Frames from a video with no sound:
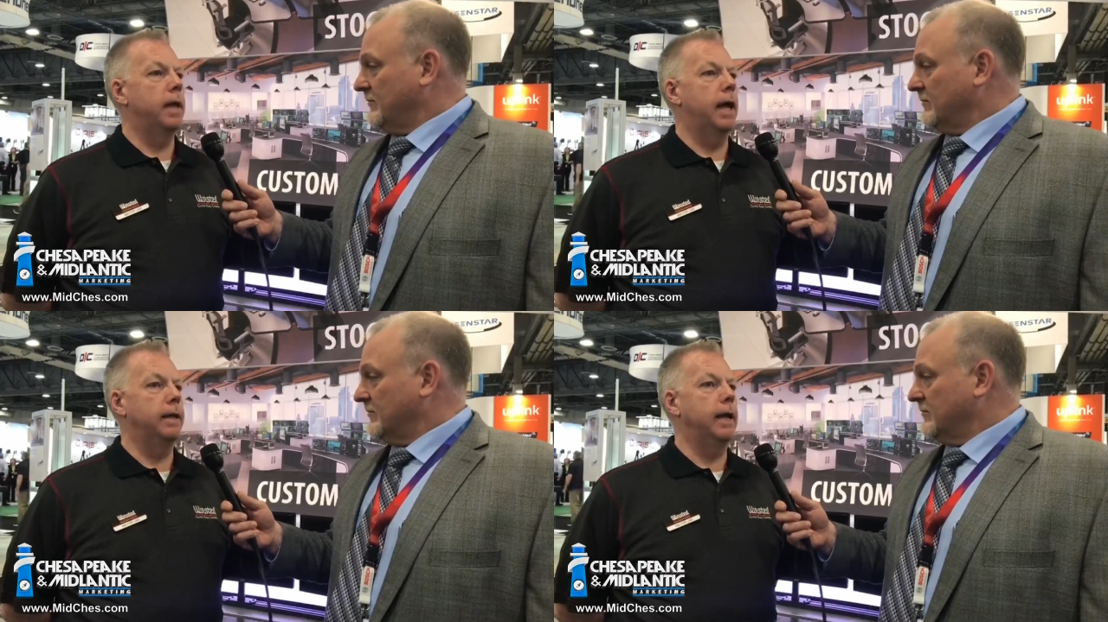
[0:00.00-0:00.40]

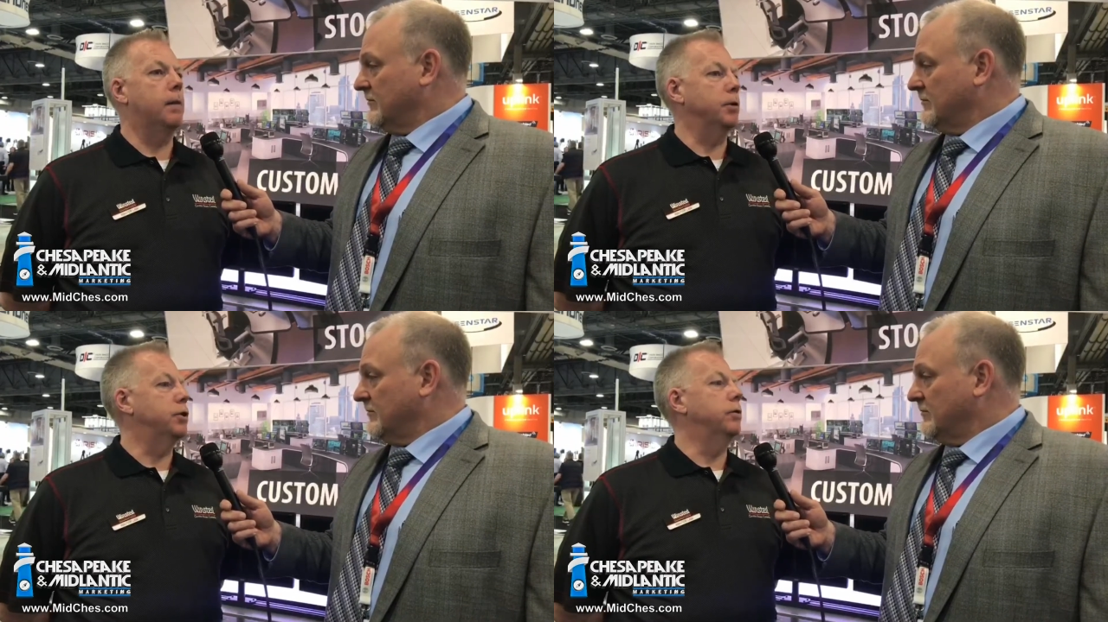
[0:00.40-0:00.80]
Speaker 1: had the
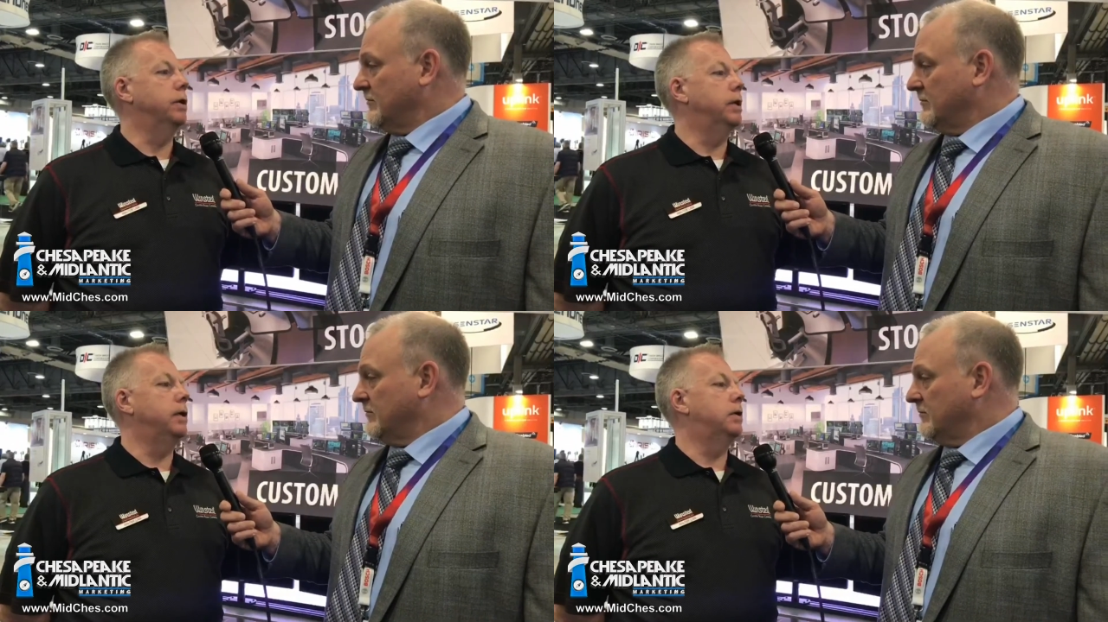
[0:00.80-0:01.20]

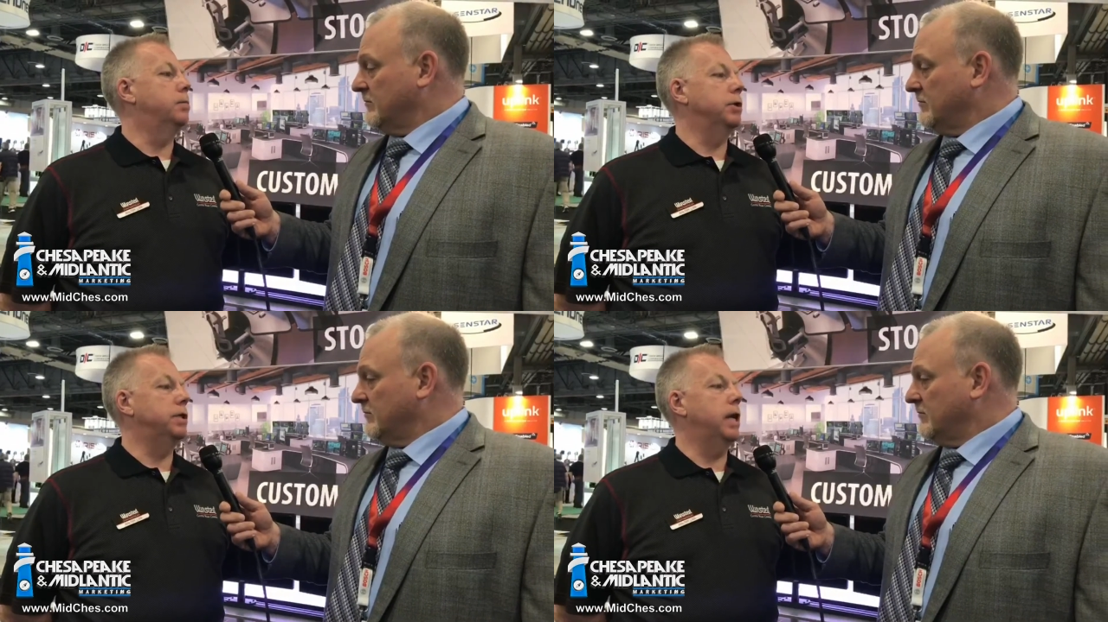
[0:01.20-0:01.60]
opportunity to
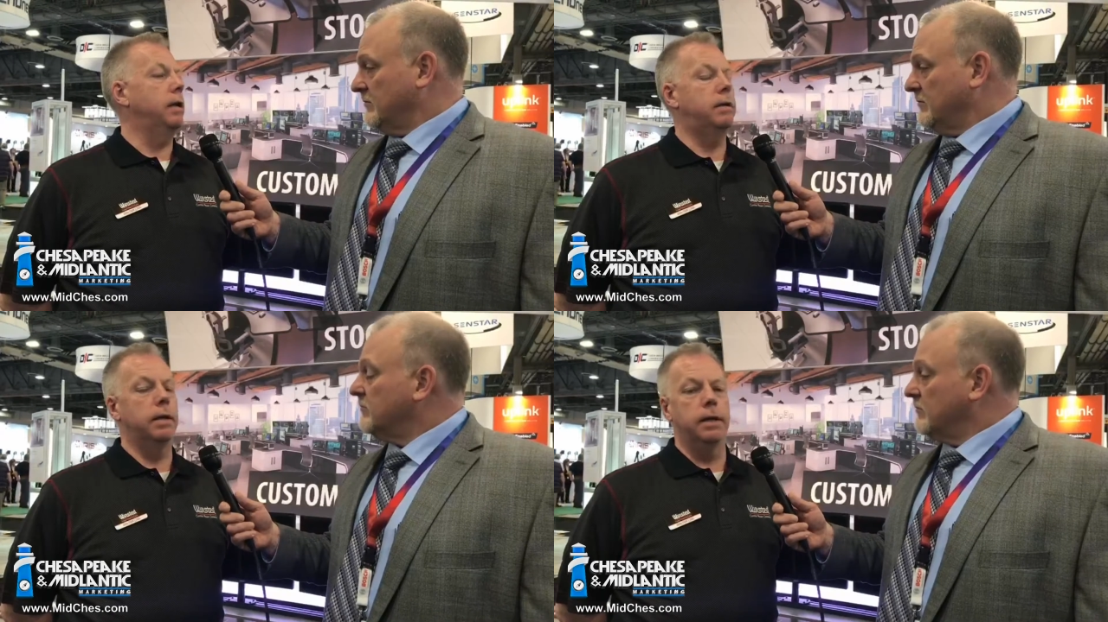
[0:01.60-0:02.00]

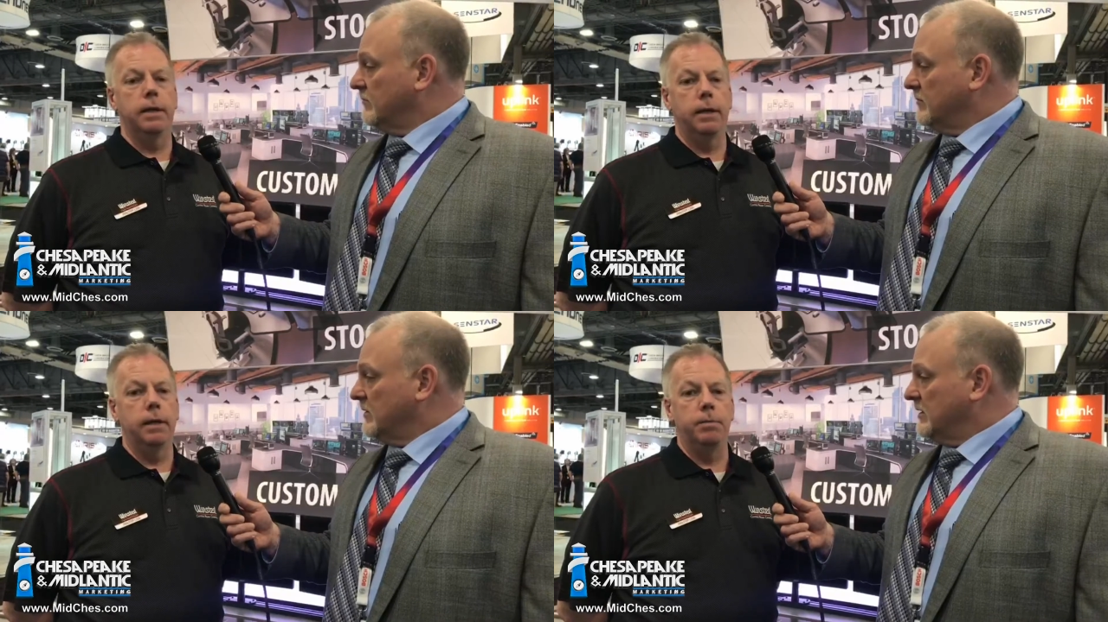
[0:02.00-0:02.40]
present and
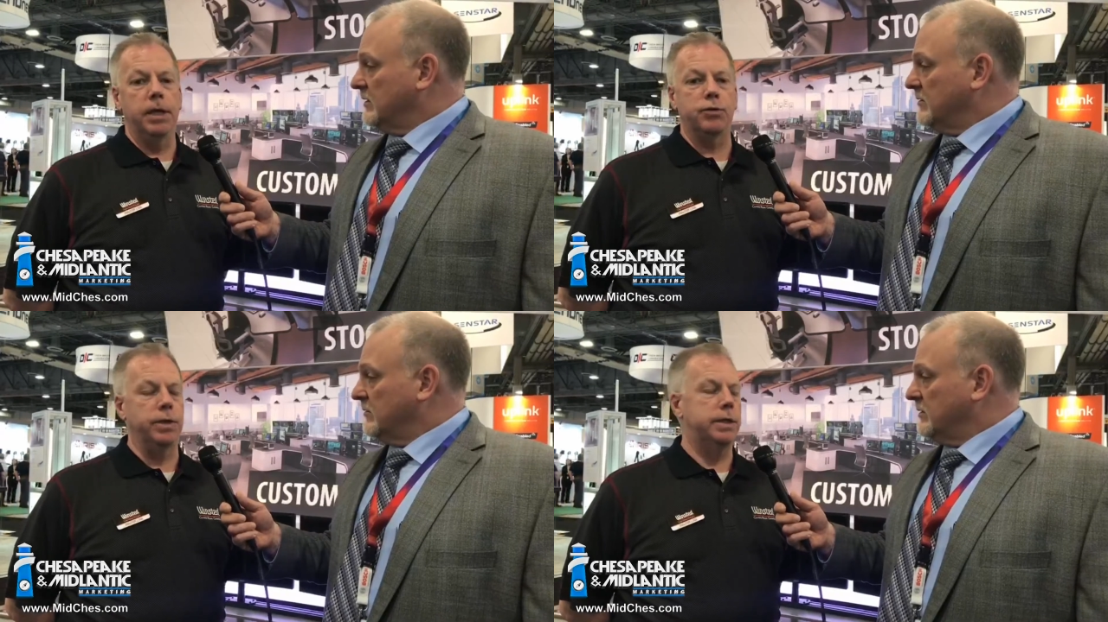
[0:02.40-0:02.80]
uh, the
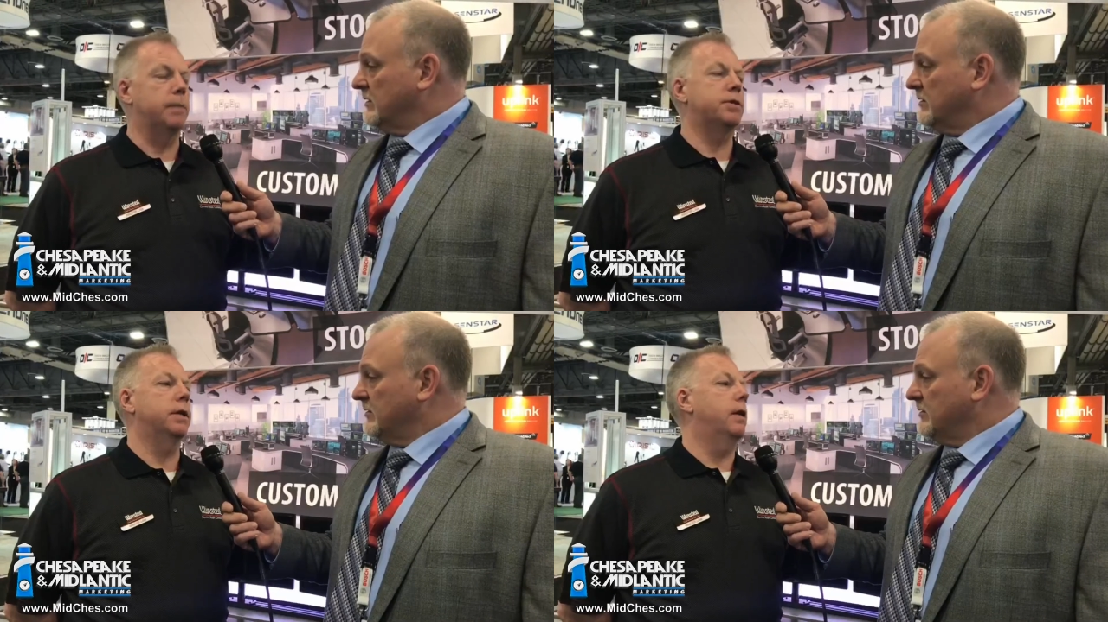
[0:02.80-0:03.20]
best
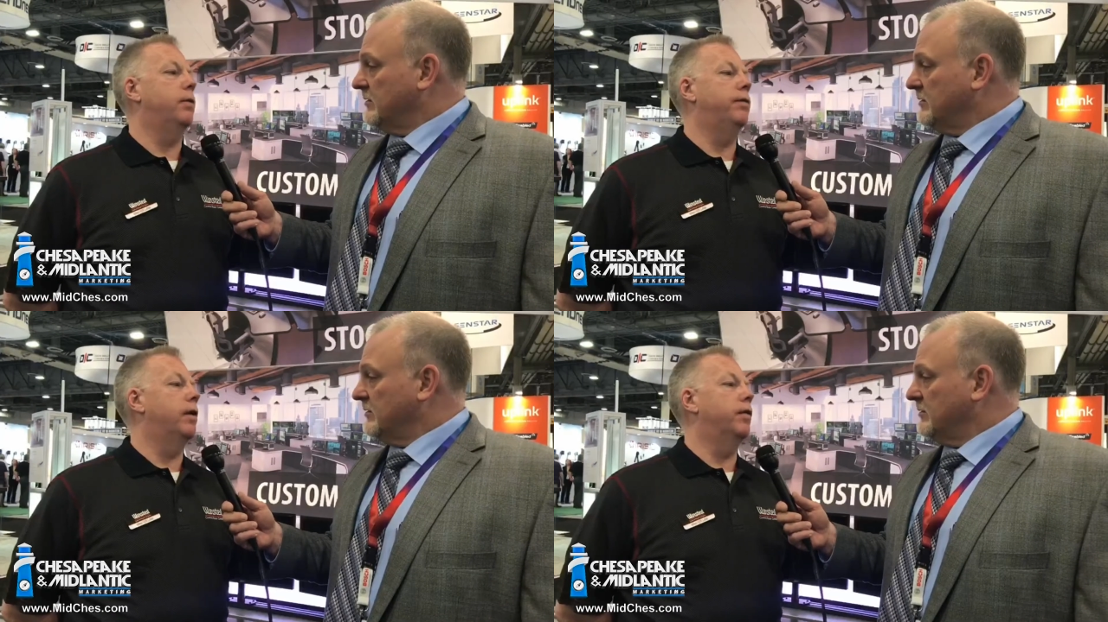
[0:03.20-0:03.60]
reception that
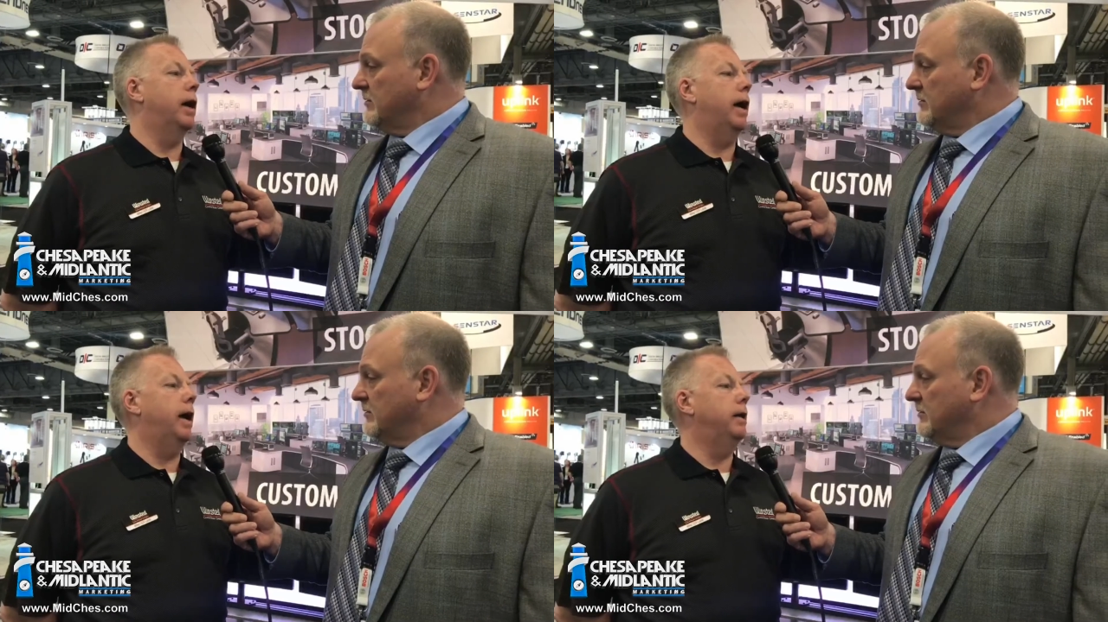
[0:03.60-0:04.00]
we've ever
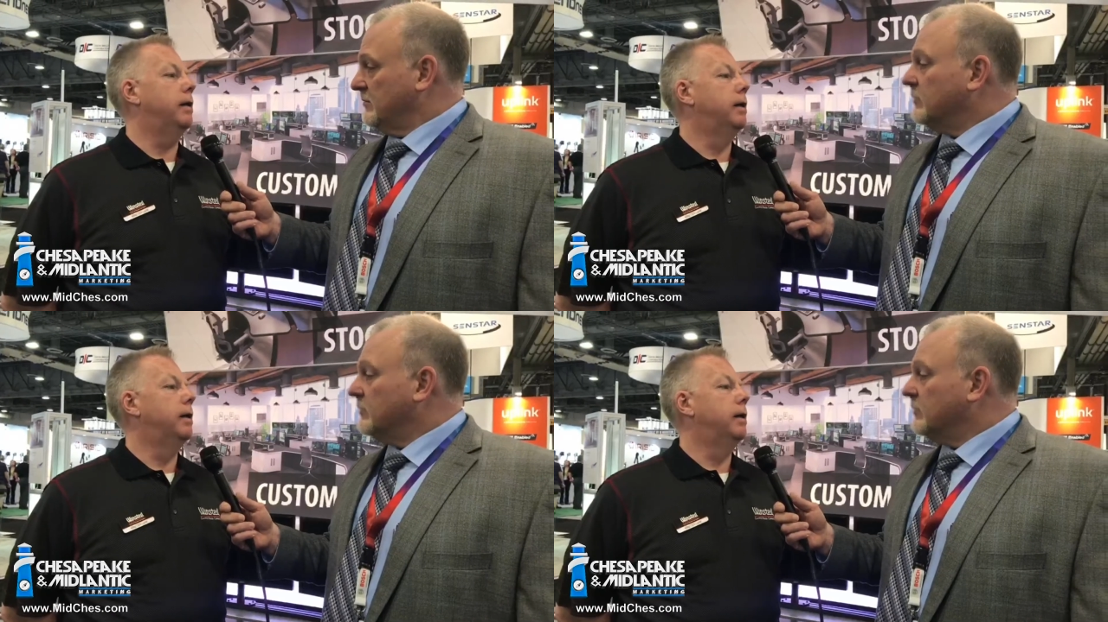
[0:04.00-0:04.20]
had.